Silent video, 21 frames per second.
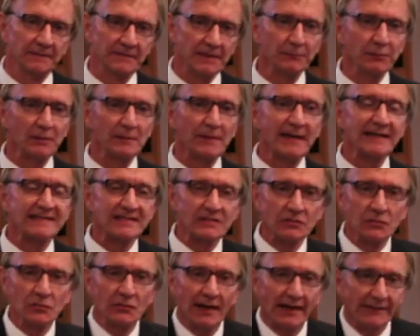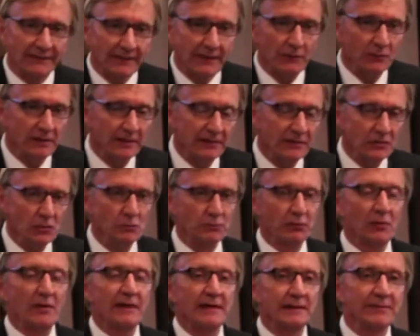diplomats do that. They really
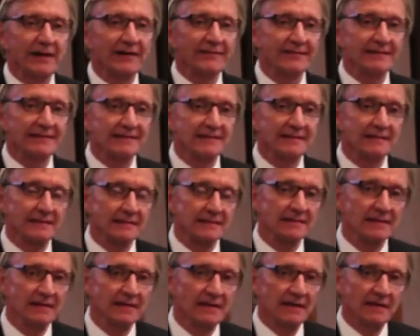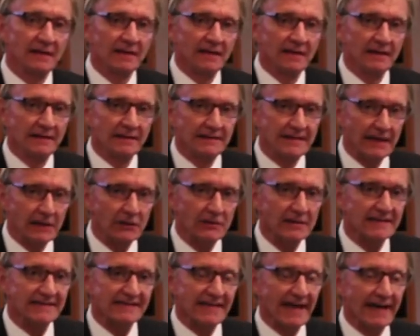do pray about these things.
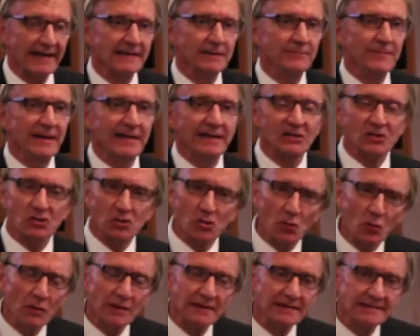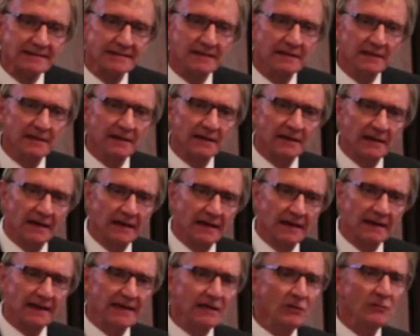Darius had to make a choice.
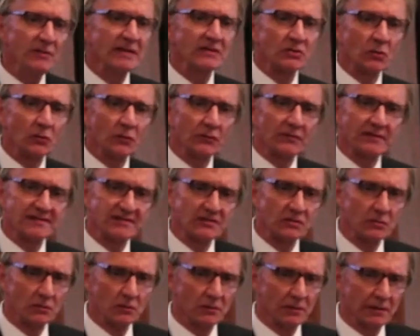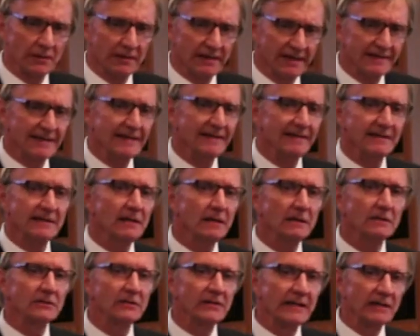And Henry told the story. And then the
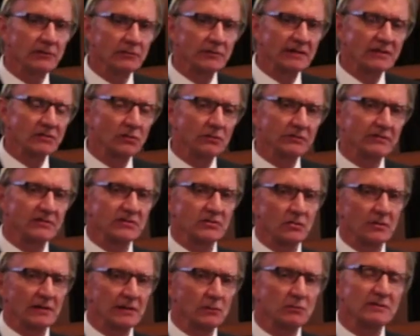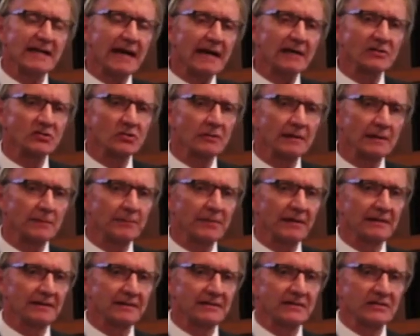younger Henry told the story. He was actually a
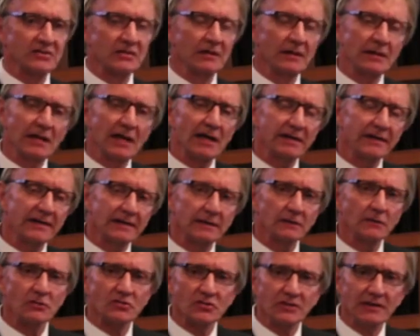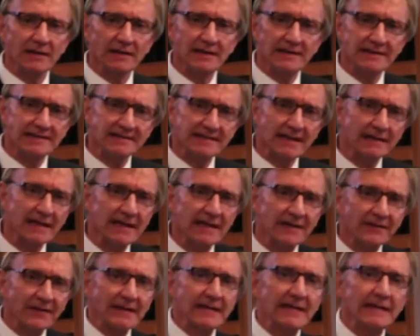politician, not a theologian. And he
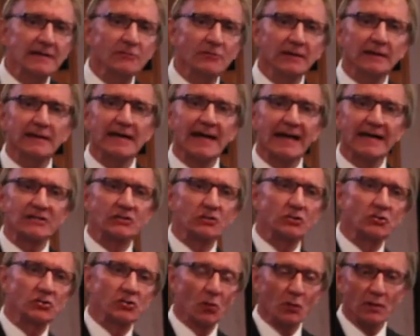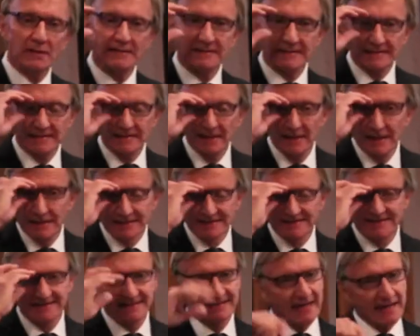said the king really had two choices:
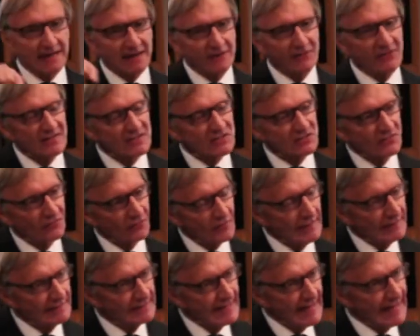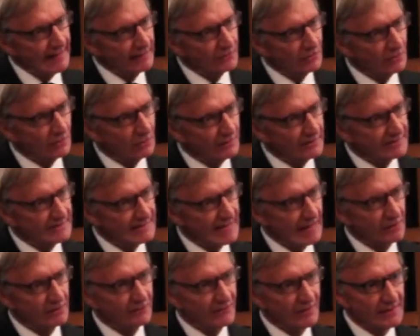to save his friend Daniel and
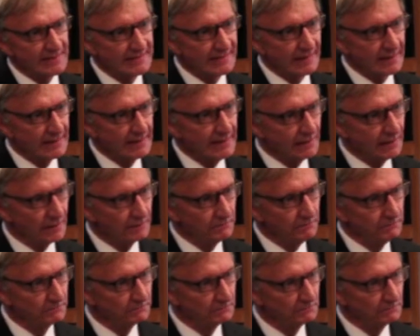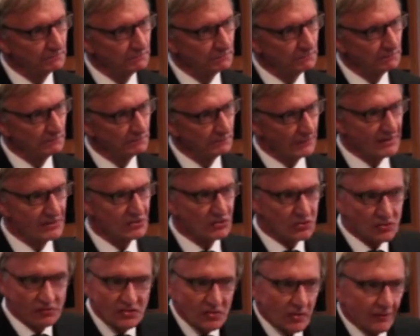sacrifice the kingdom.
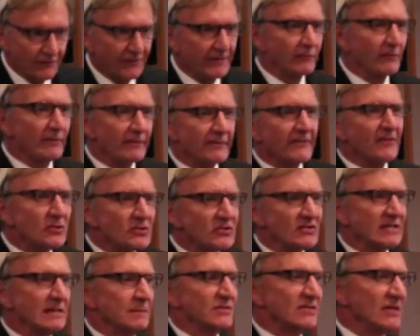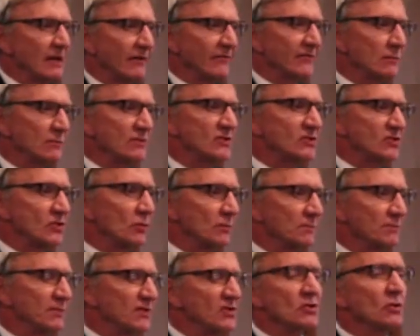Because you see, if he reversed himself, he
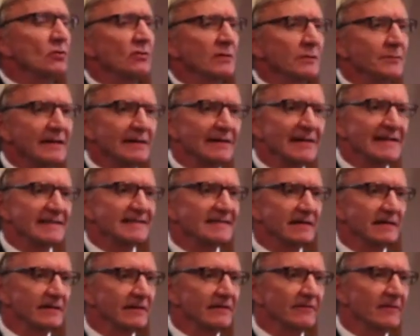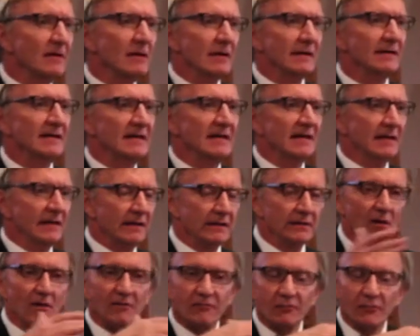would be shown to be less than divine
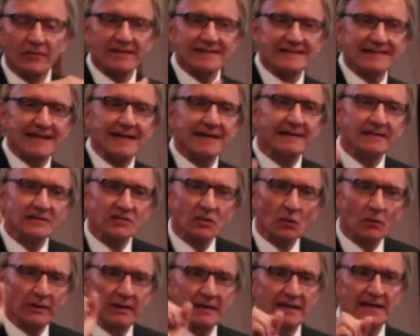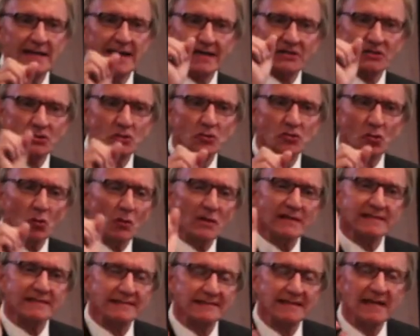and off with his head. And so he had two
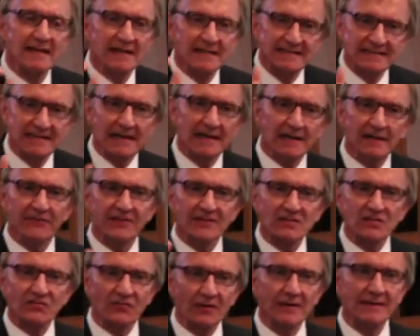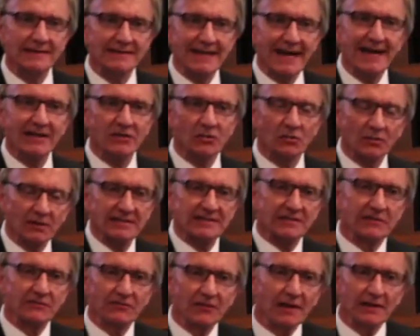choices: save his friend Daniel,
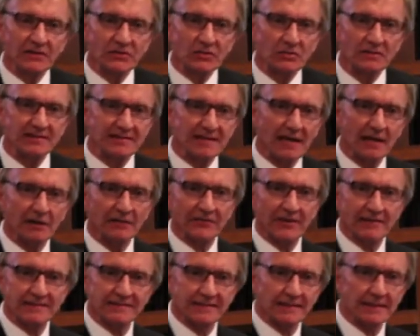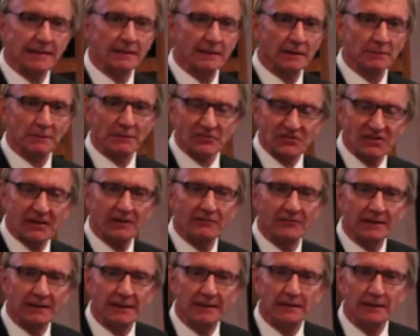his advisor, and sacrifice the kingdom, or
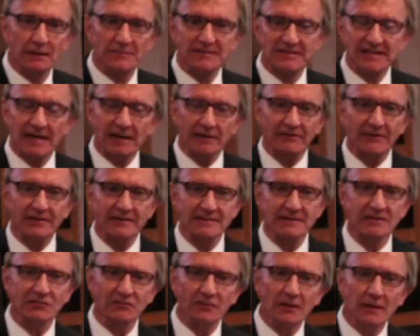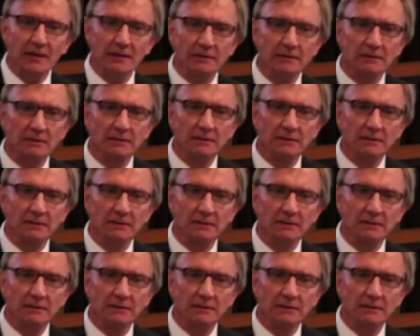save the kingdom and sacrifice his friend.